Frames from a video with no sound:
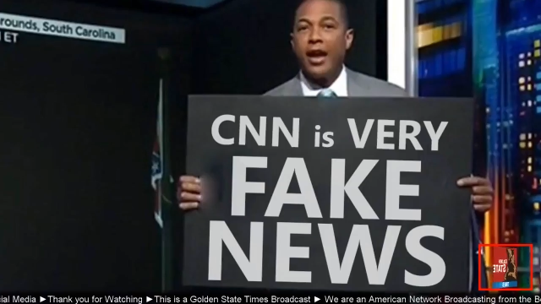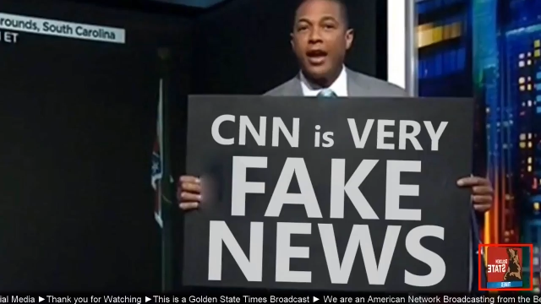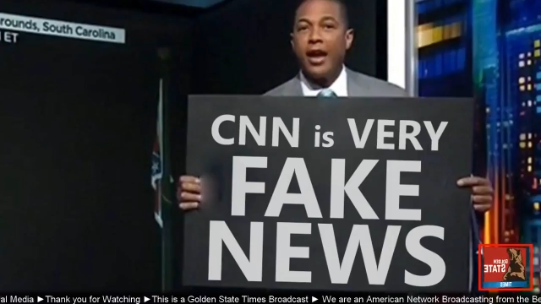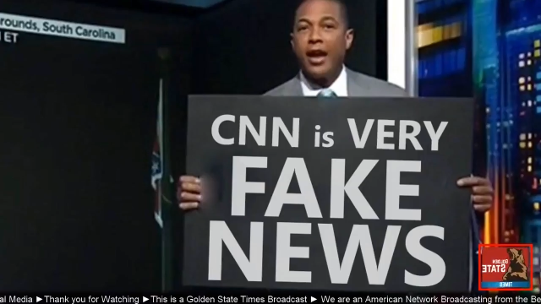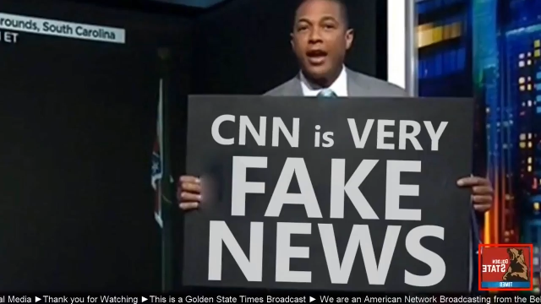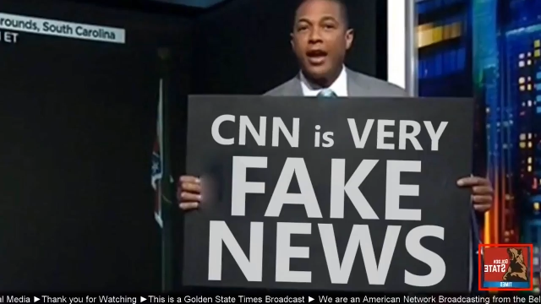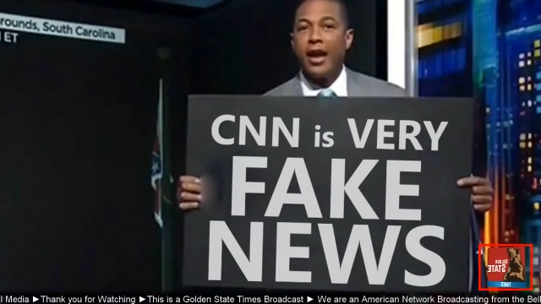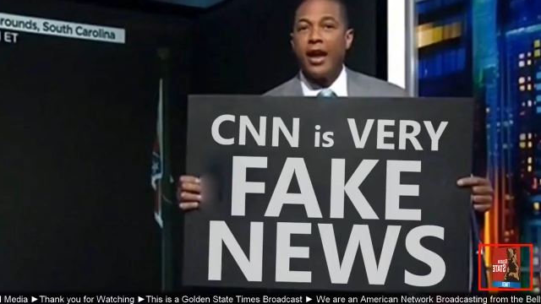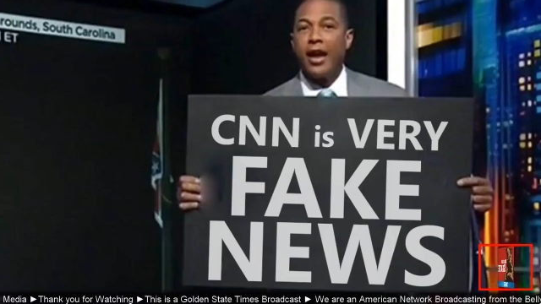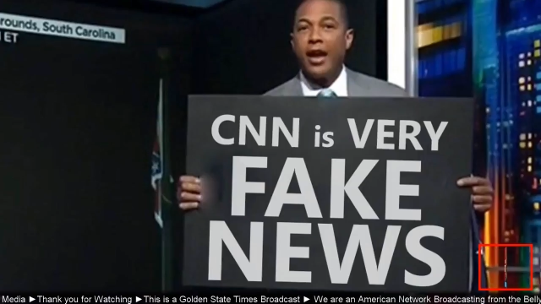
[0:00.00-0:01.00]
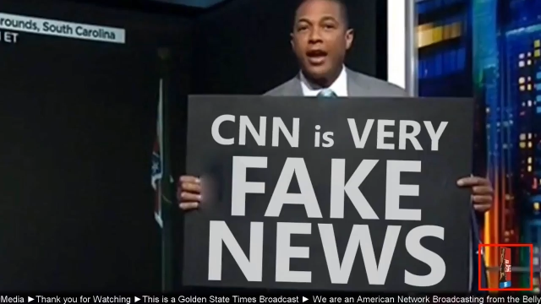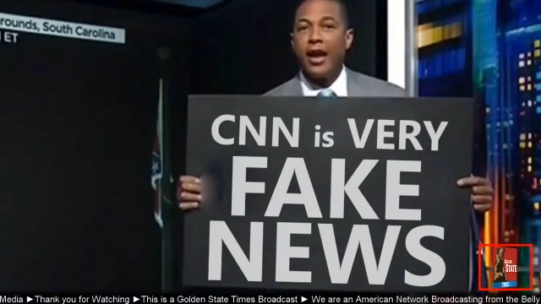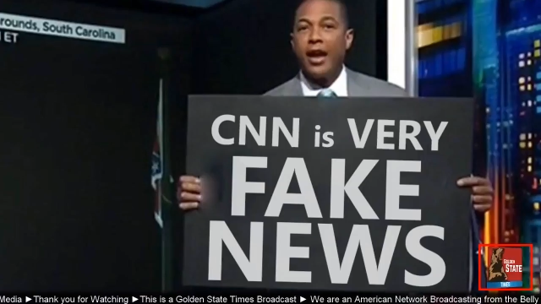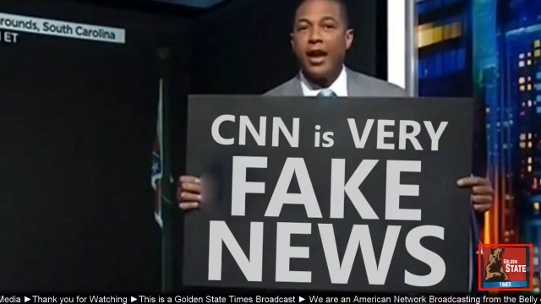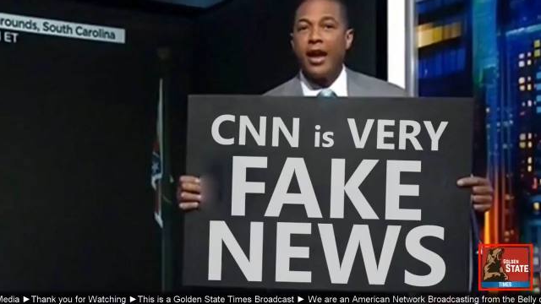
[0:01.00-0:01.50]

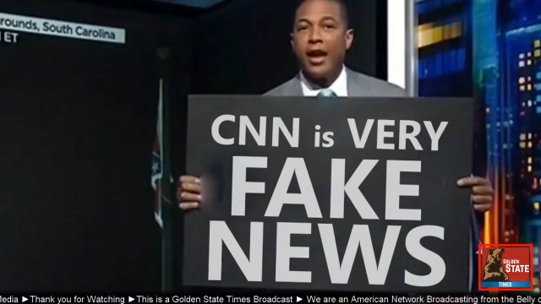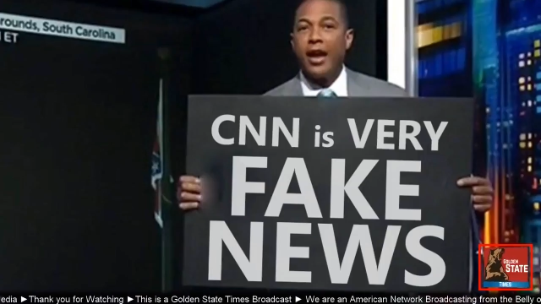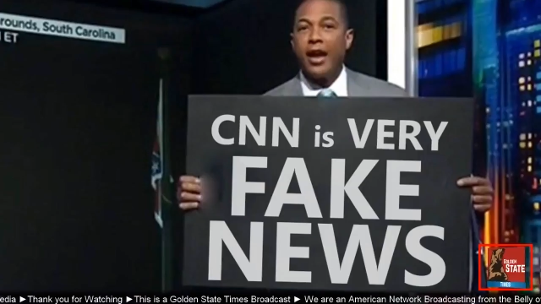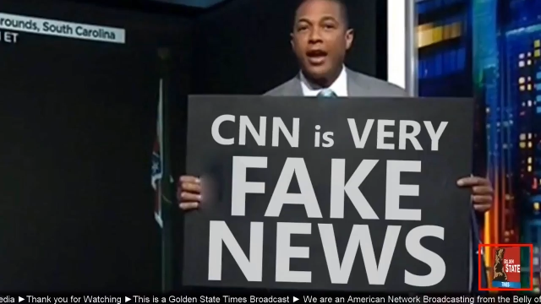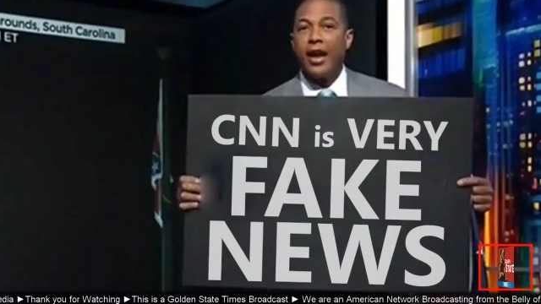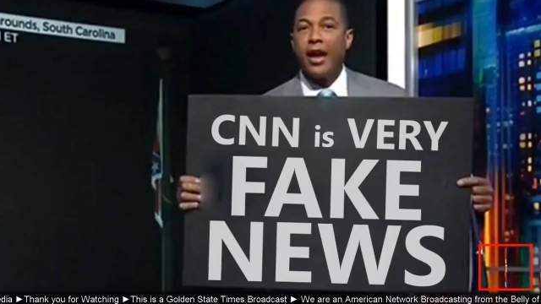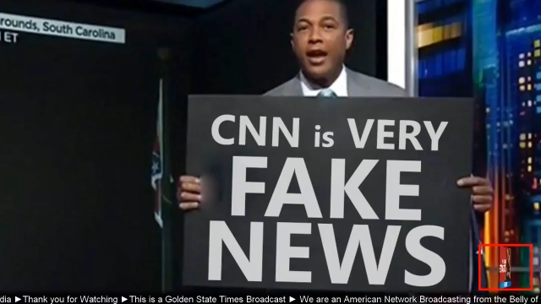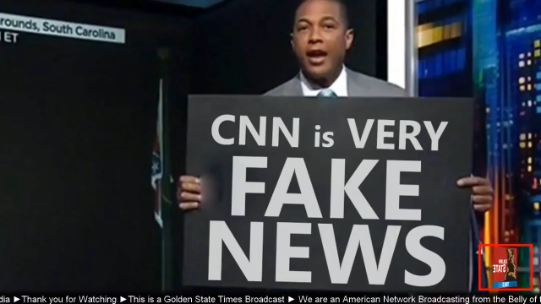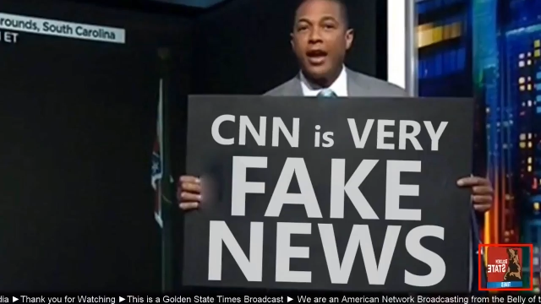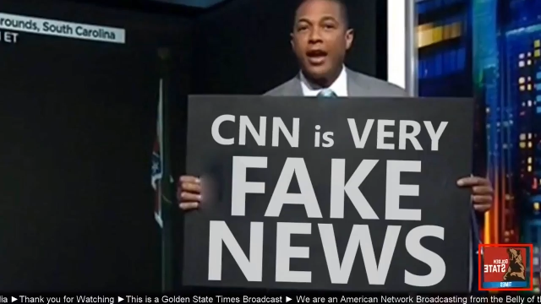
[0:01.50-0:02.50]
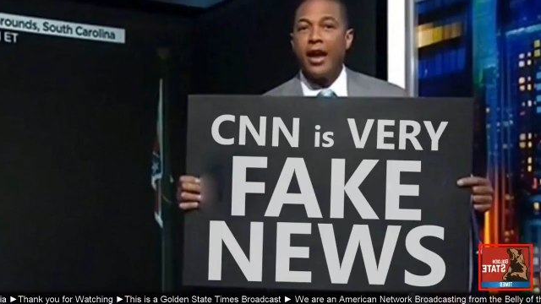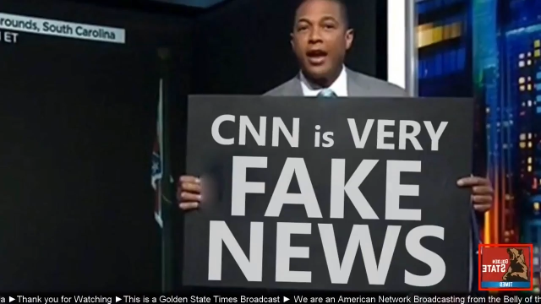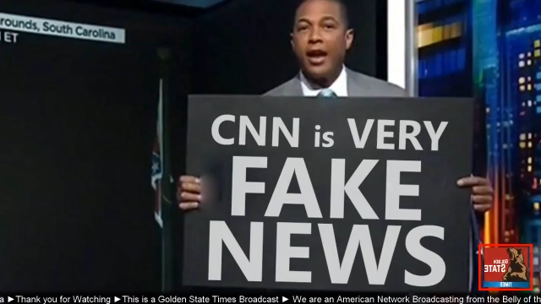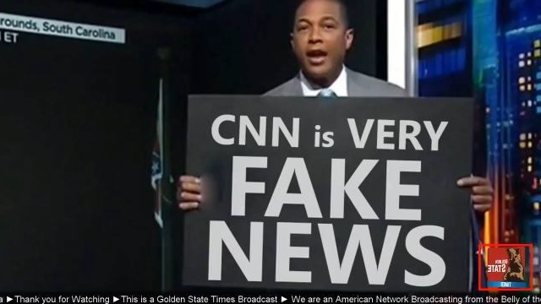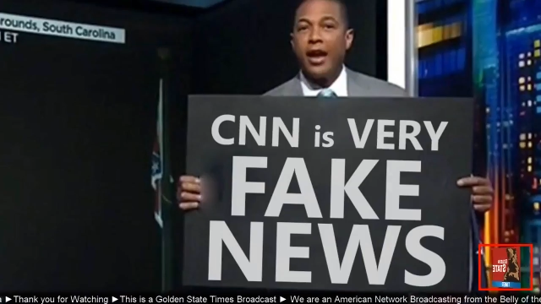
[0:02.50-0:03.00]

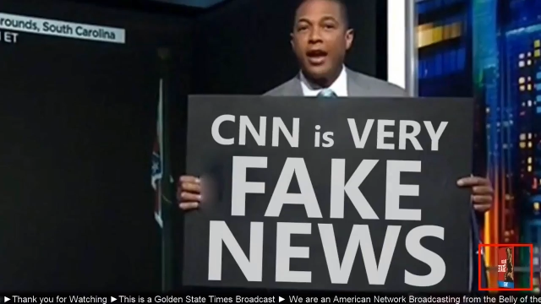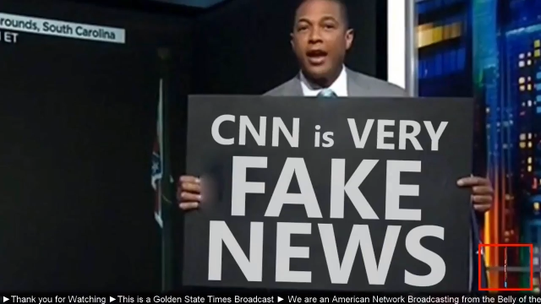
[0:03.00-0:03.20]
(no lip movement)